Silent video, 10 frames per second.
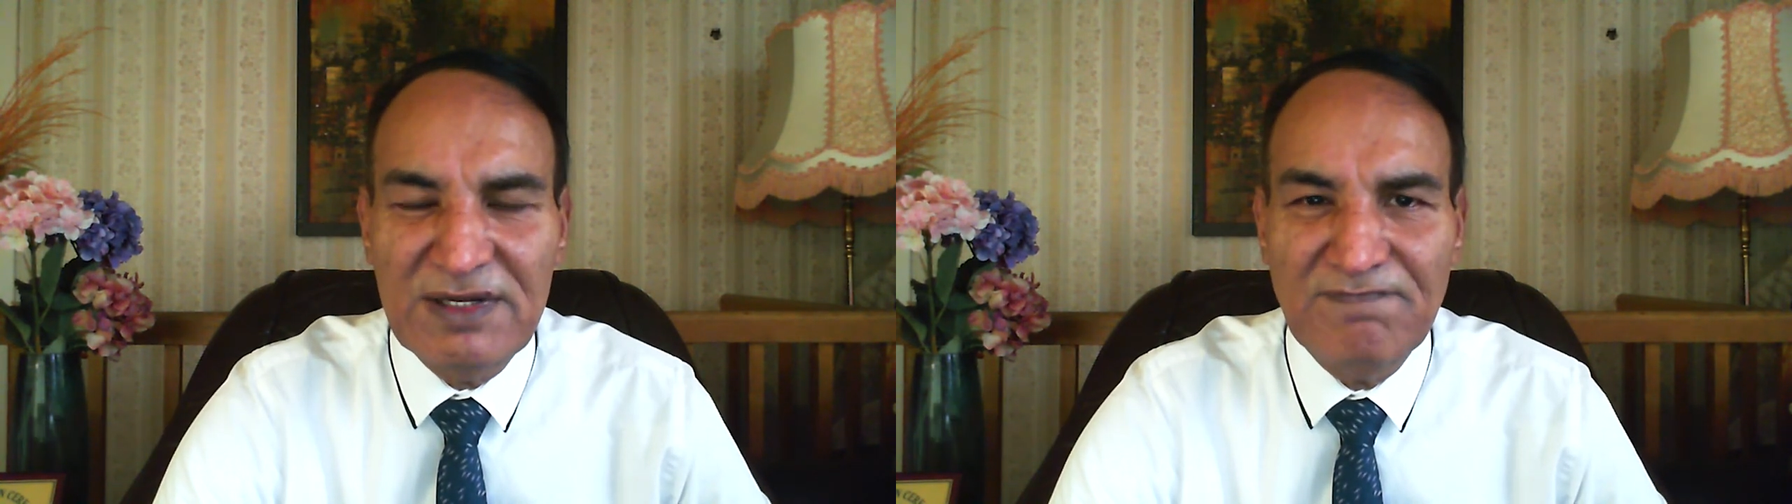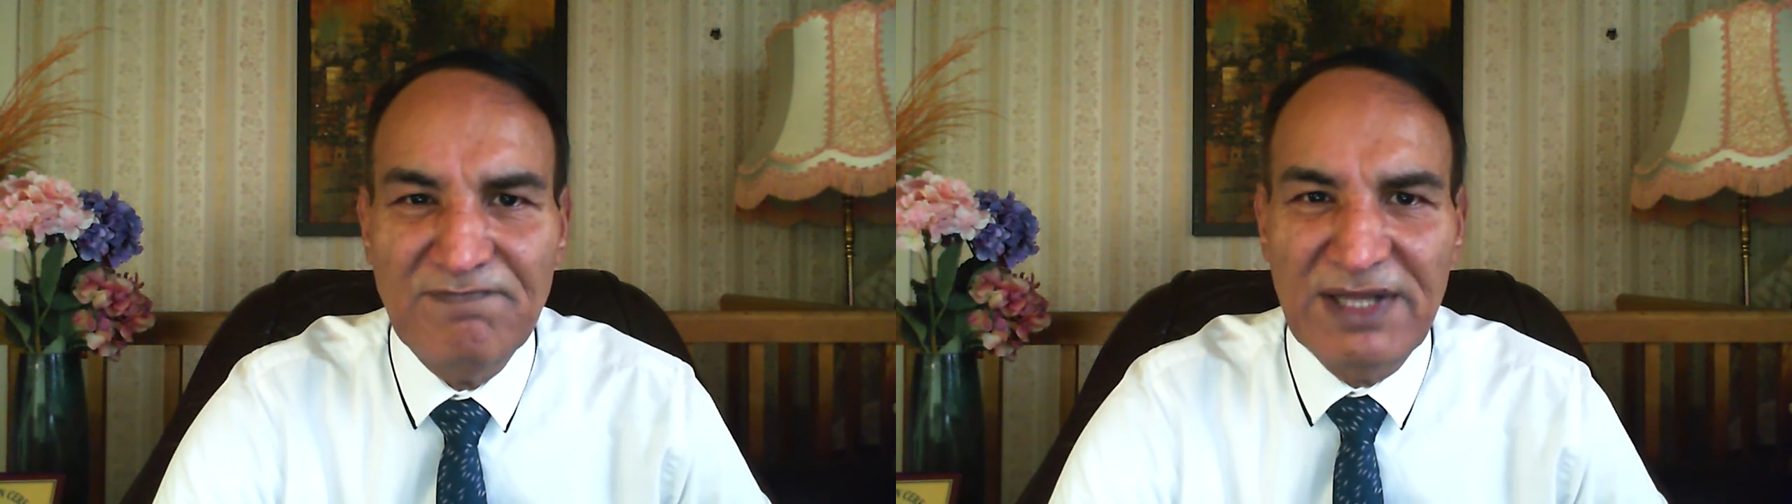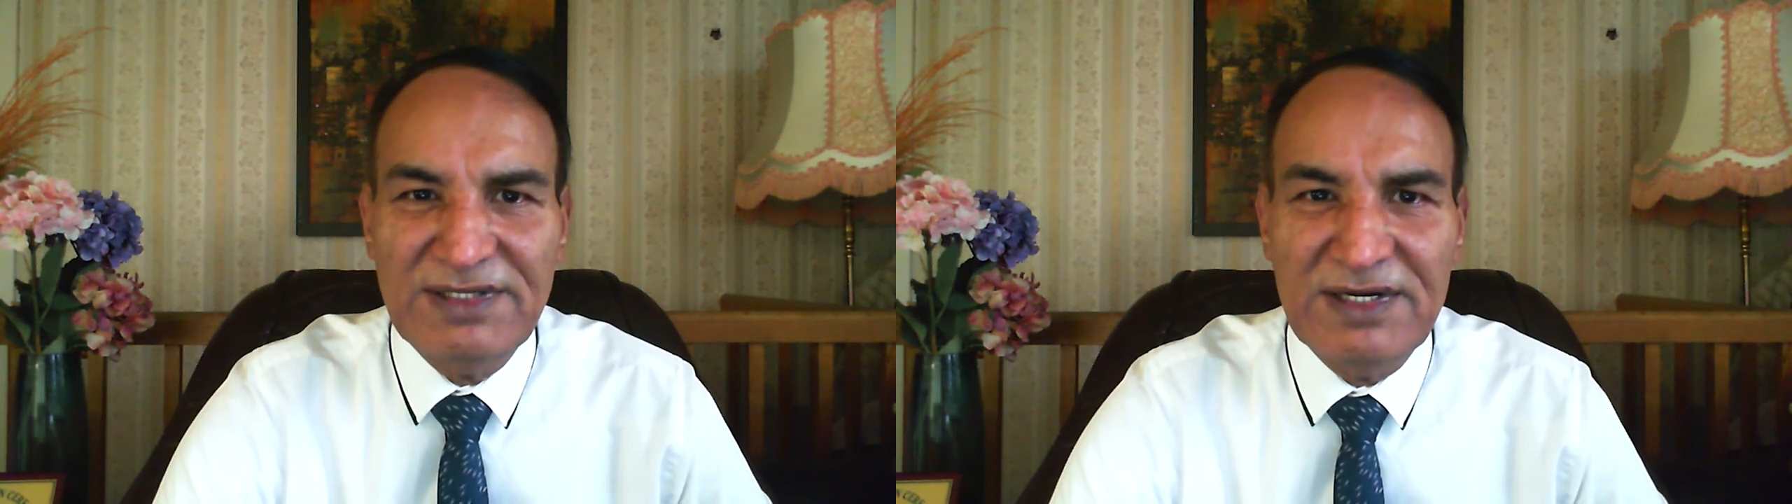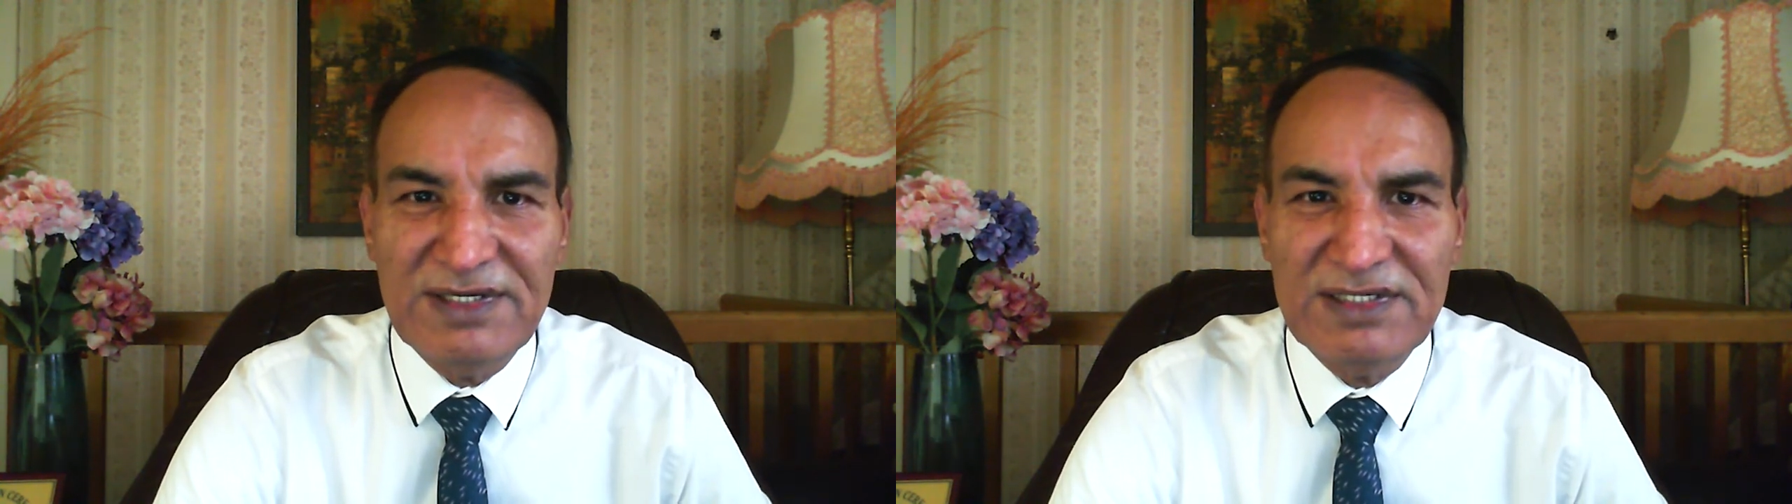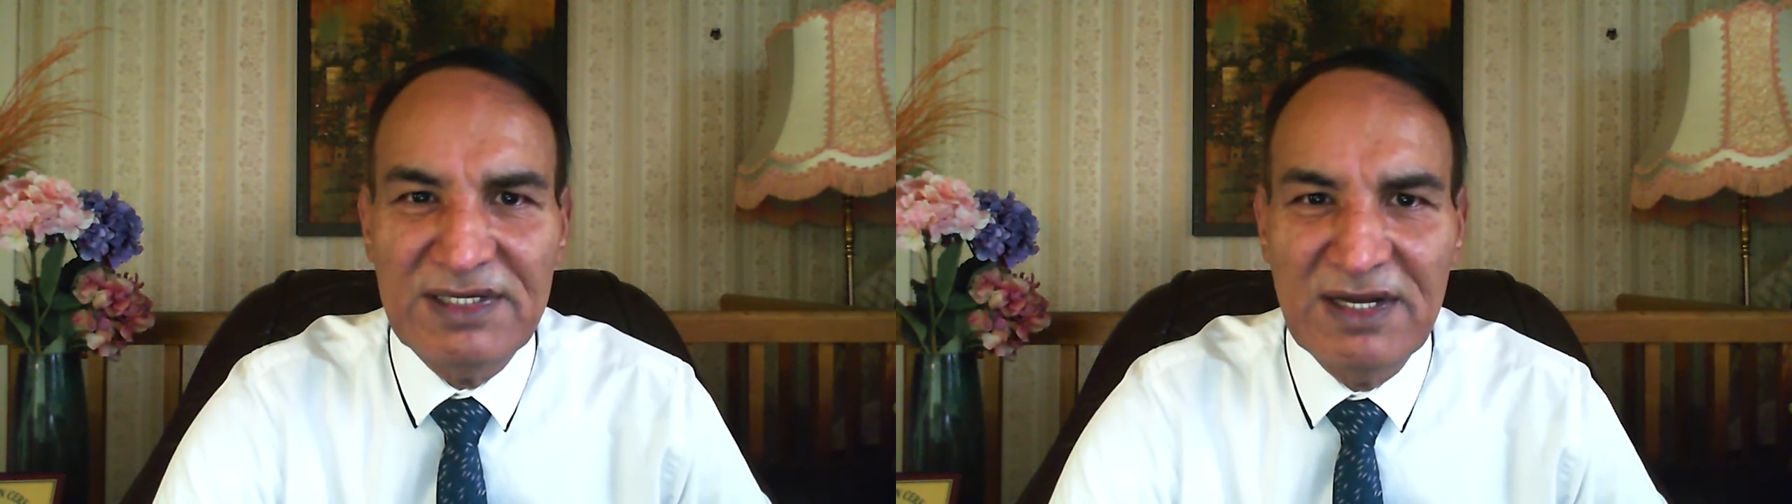
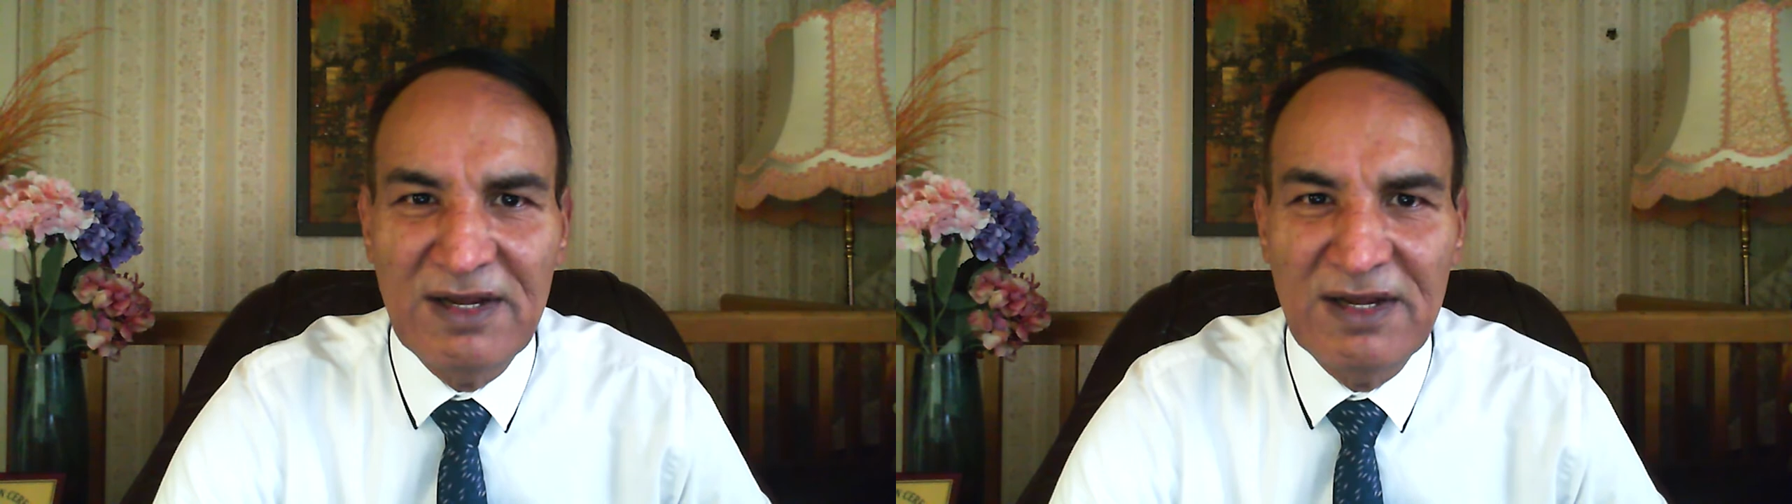methods,